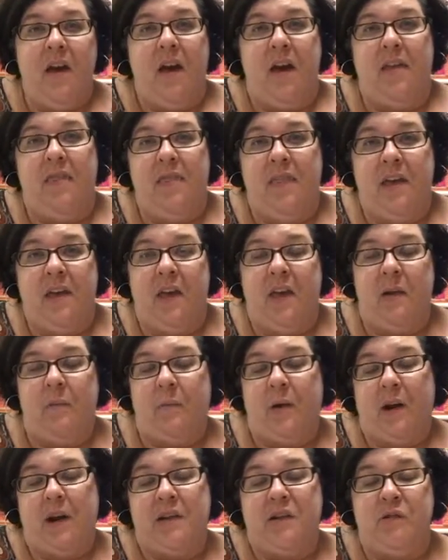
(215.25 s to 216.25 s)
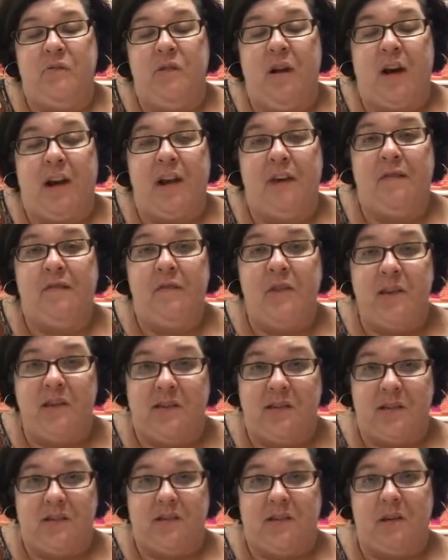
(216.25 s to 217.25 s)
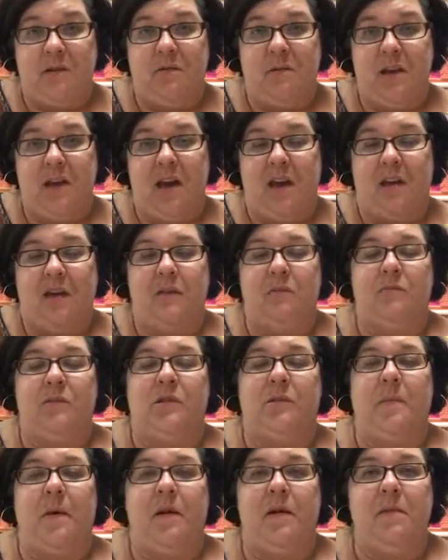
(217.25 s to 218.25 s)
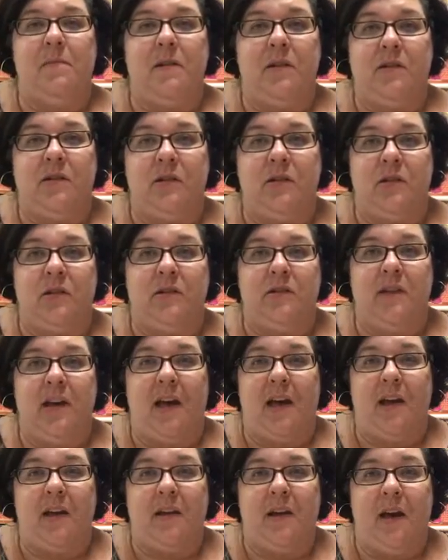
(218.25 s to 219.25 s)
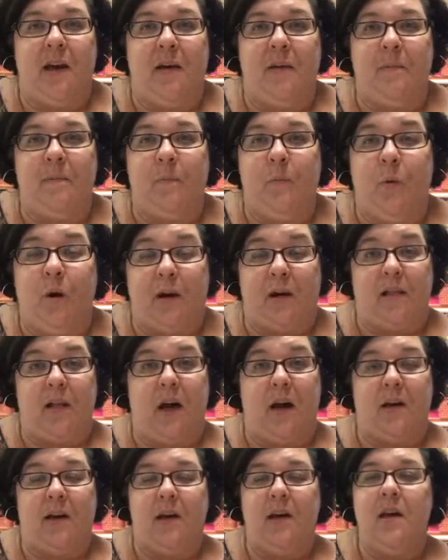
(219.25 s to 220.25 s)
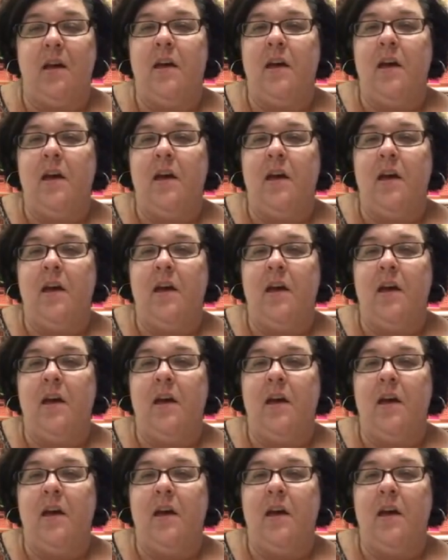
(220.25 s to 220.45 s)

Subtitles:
and then when I do not have recess duty, I can respond to messages at 1 o'clock.